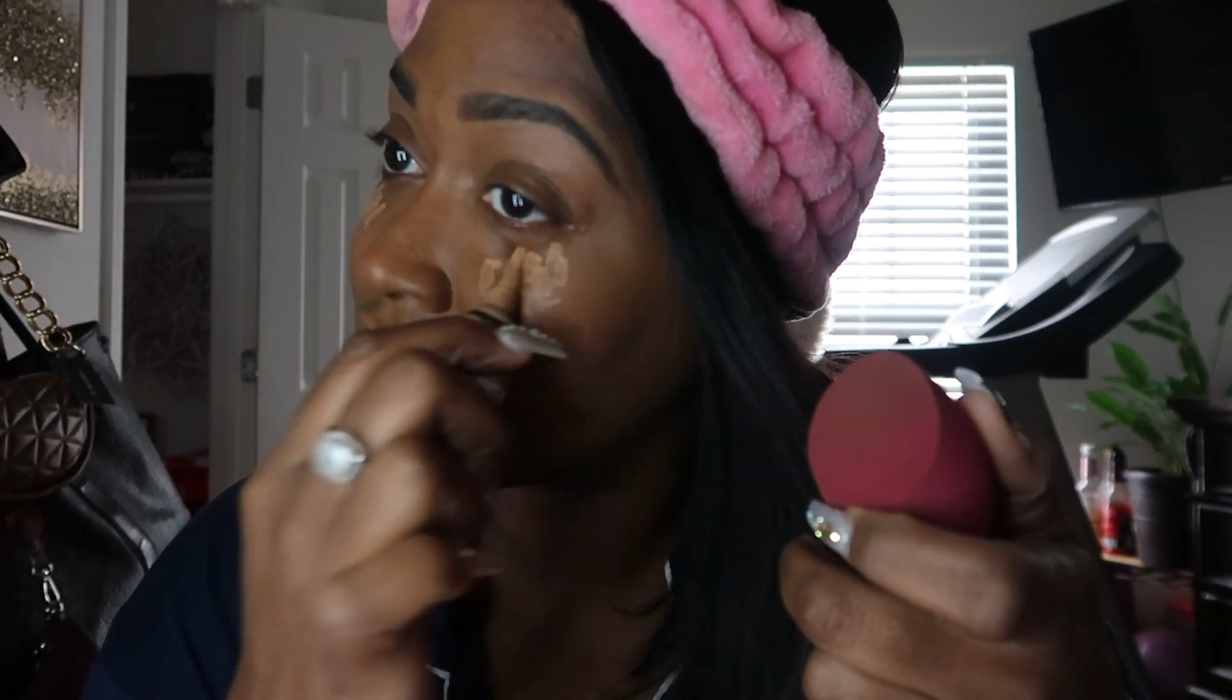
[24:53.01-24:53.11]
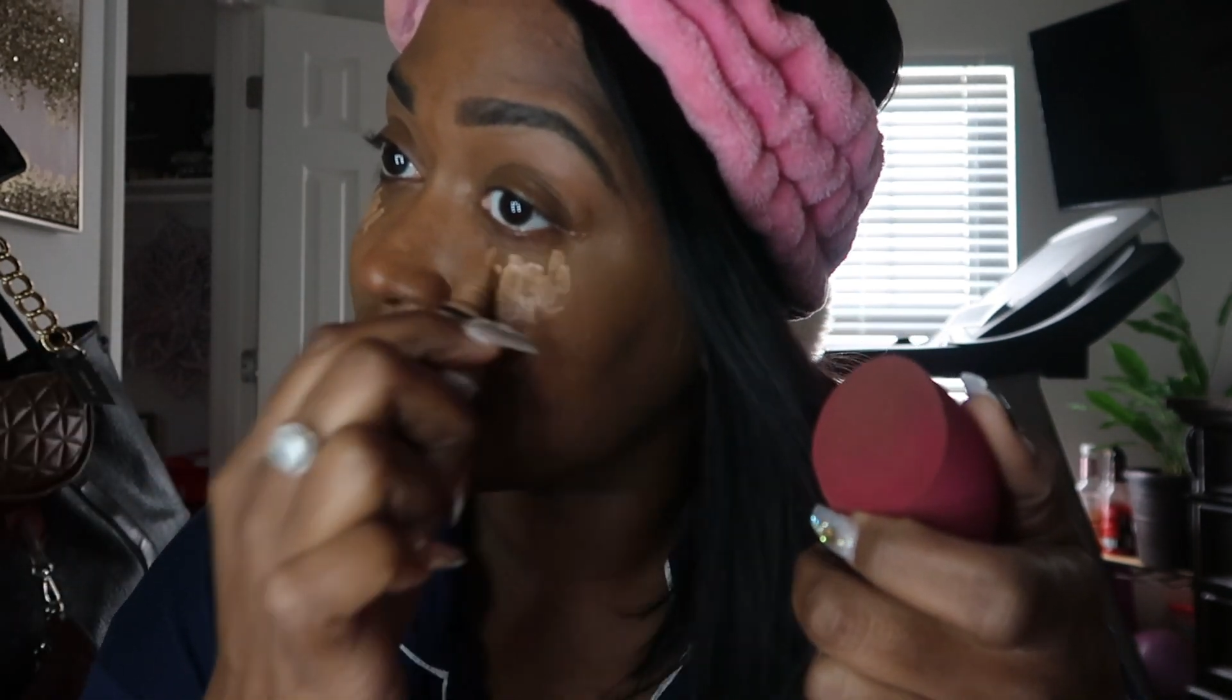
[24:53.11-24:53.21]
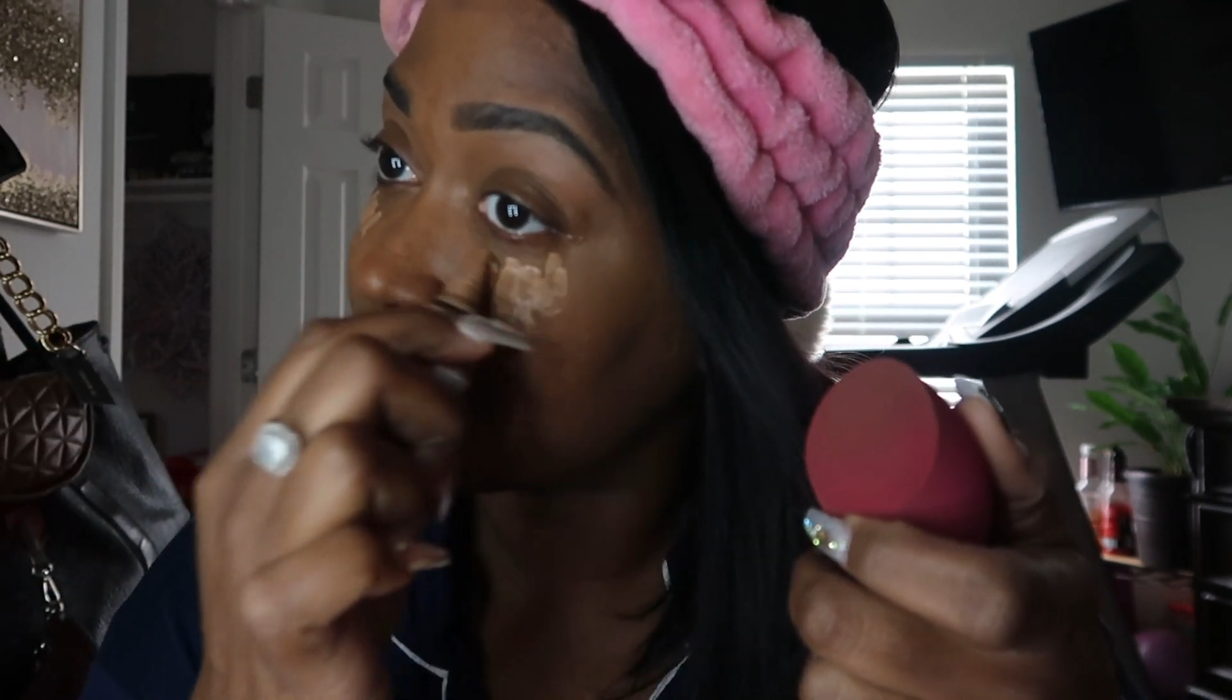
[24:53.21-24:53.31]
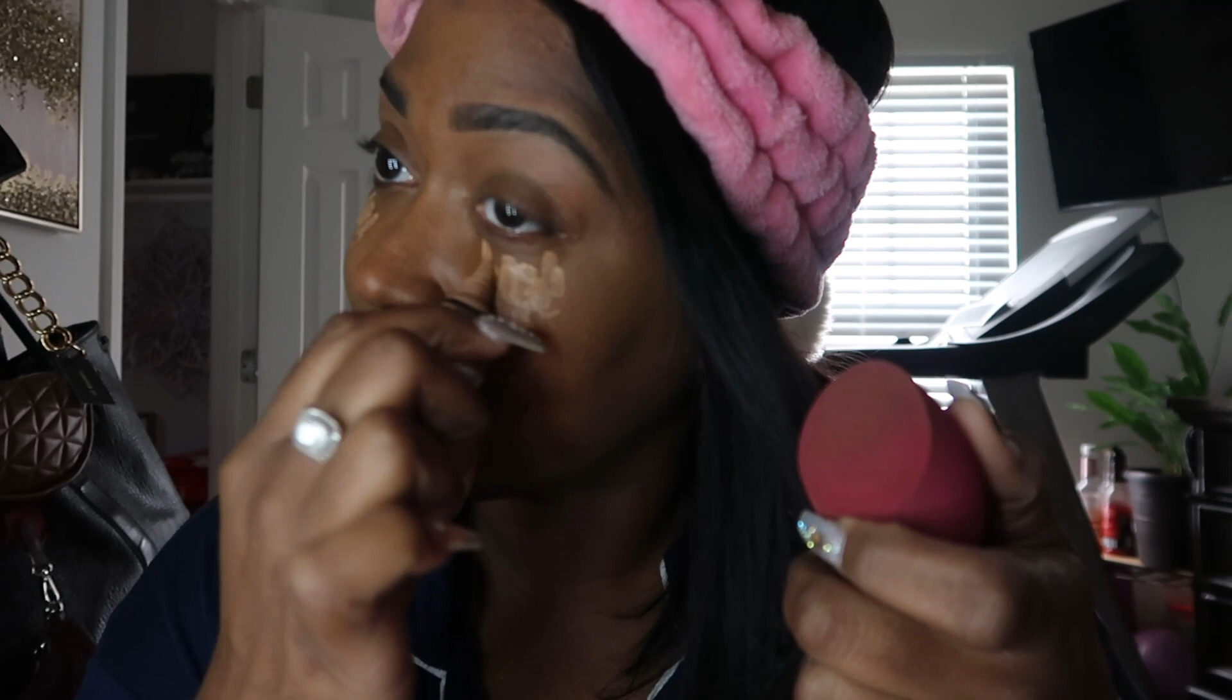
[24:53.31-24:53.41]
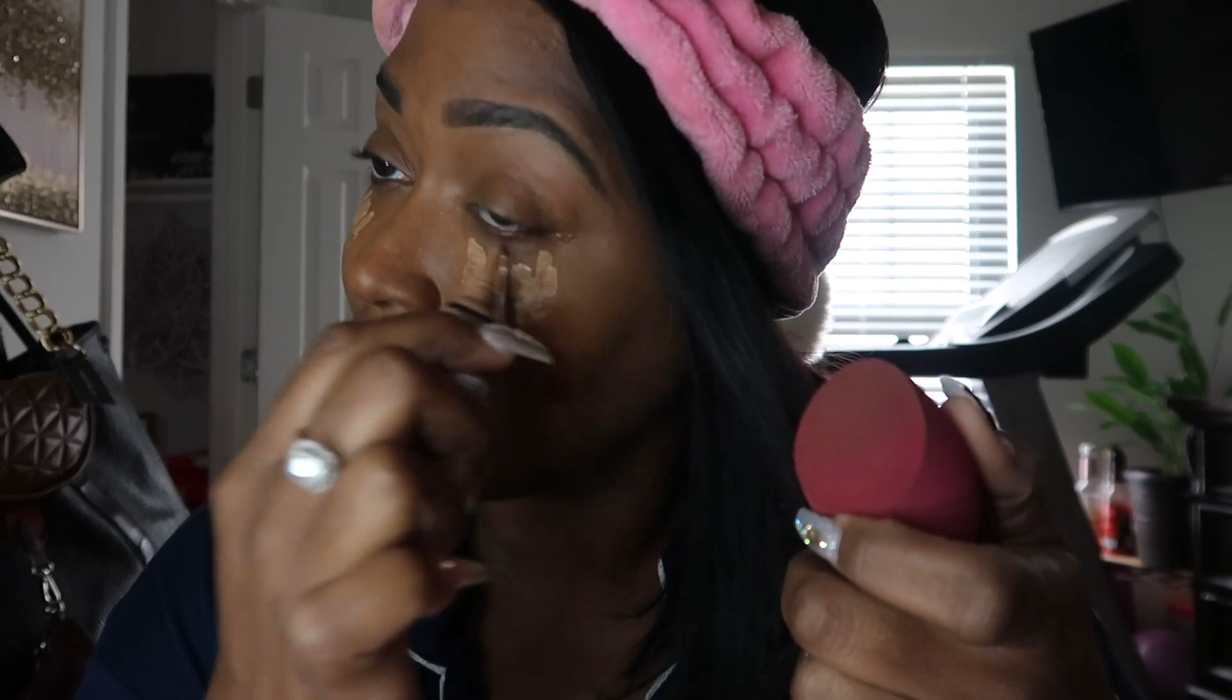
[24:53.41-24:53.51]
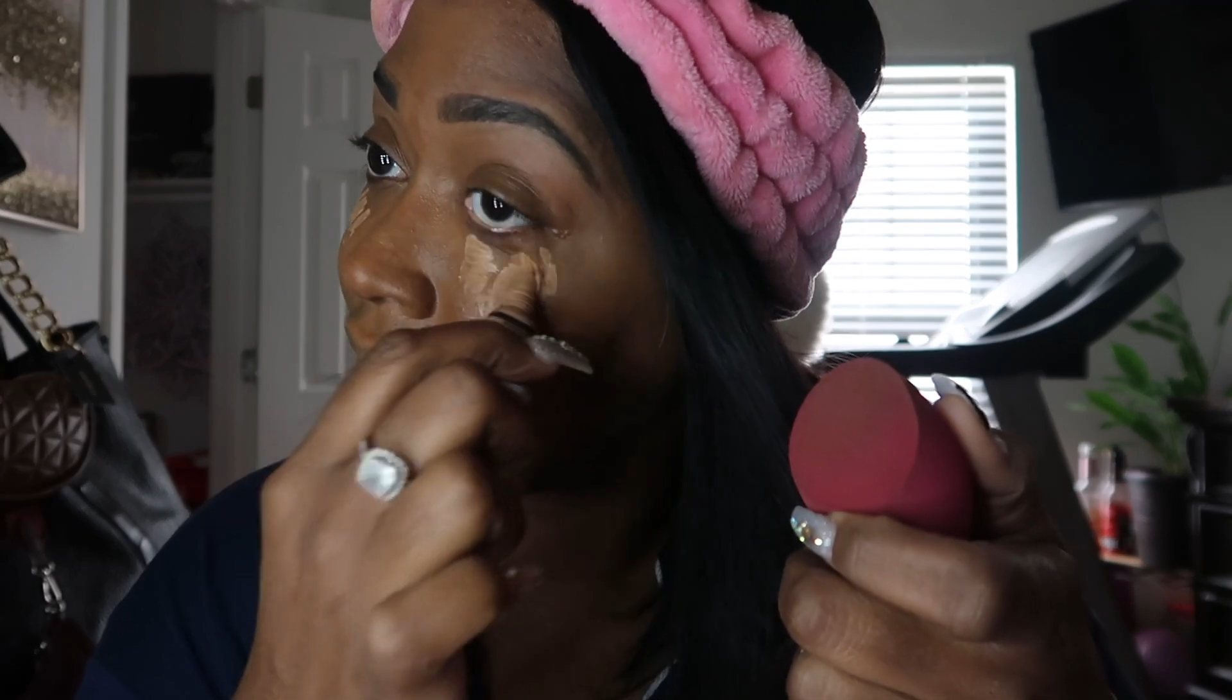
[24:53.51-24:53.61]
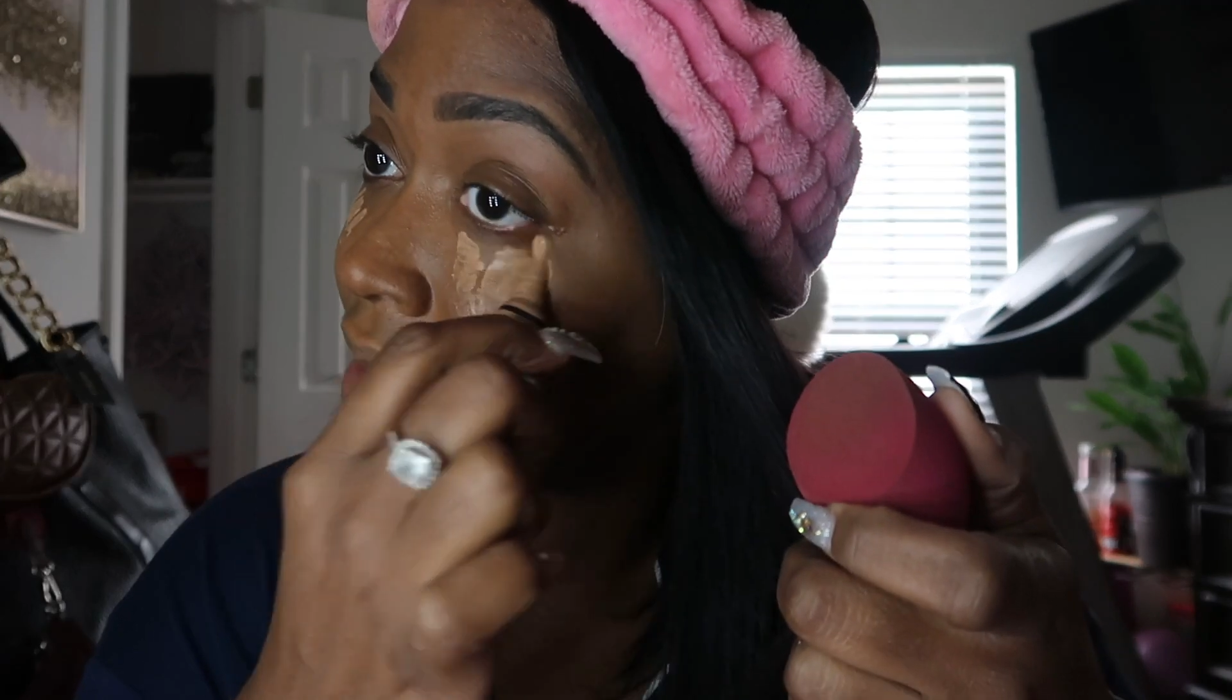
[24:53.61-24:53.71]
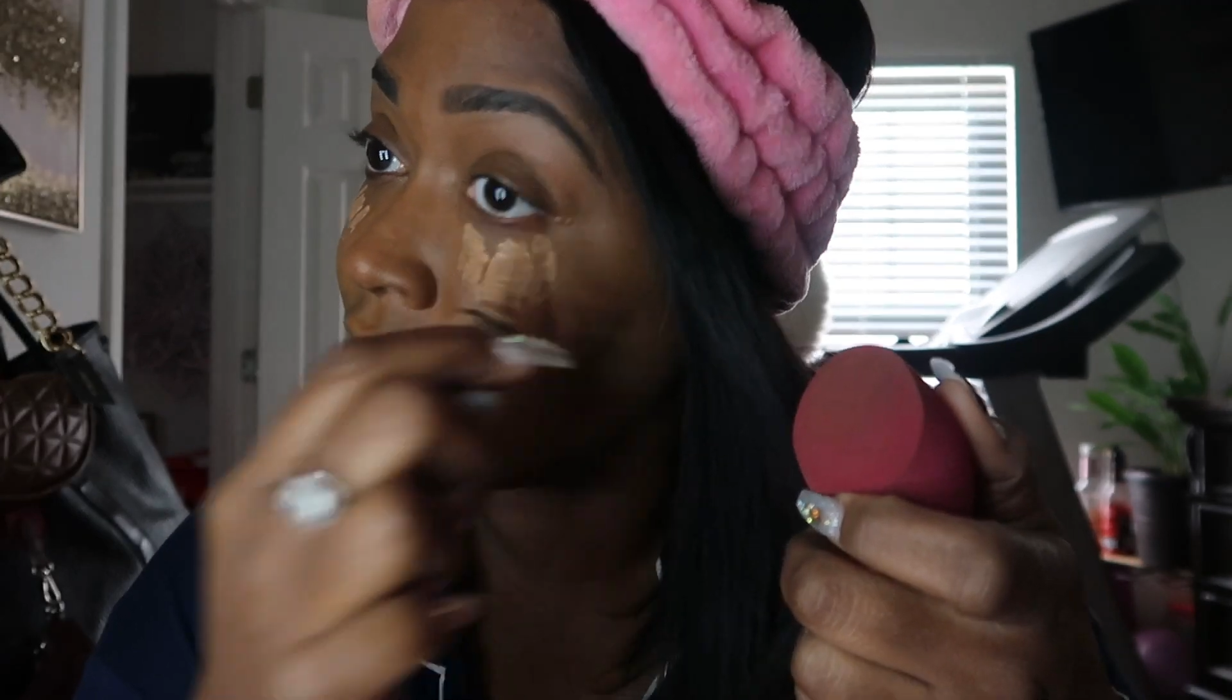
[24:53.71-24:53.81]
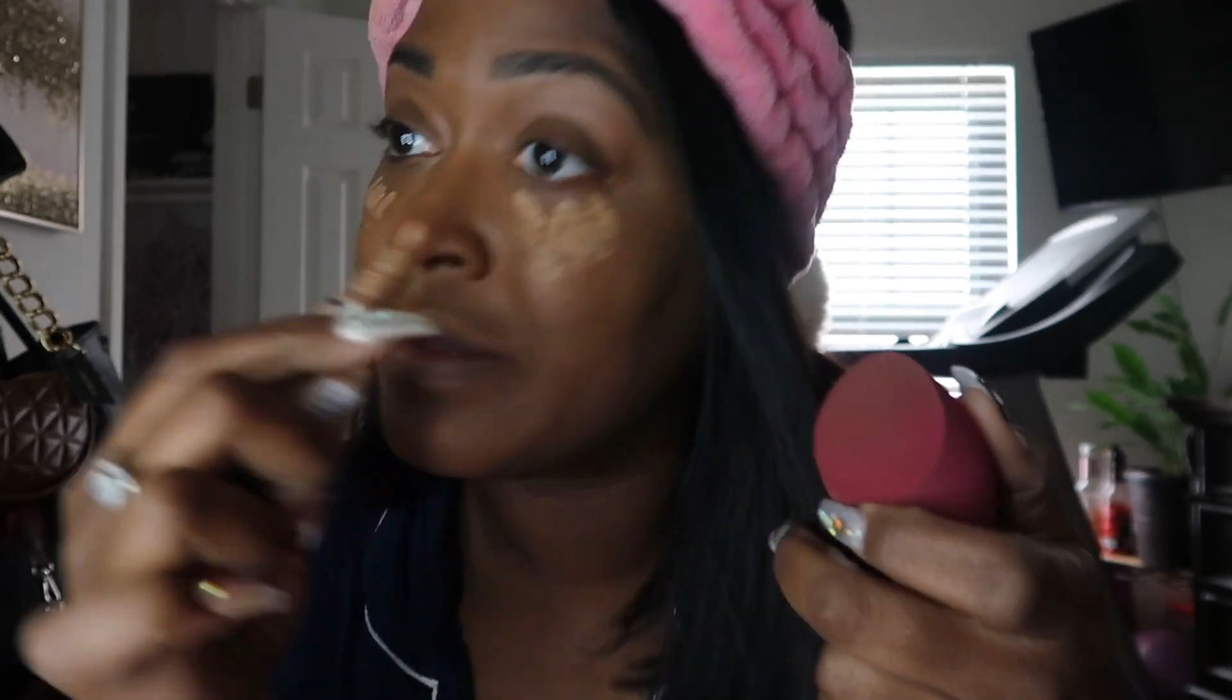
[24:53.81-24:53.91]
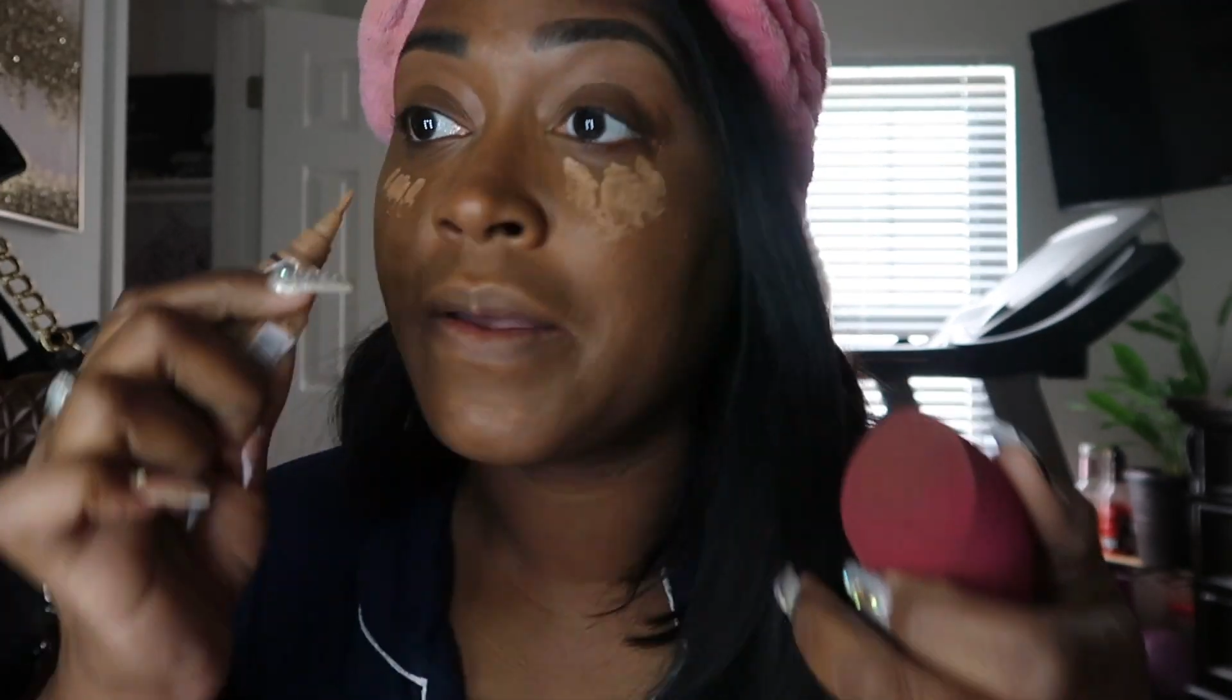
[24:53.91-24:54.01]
to the side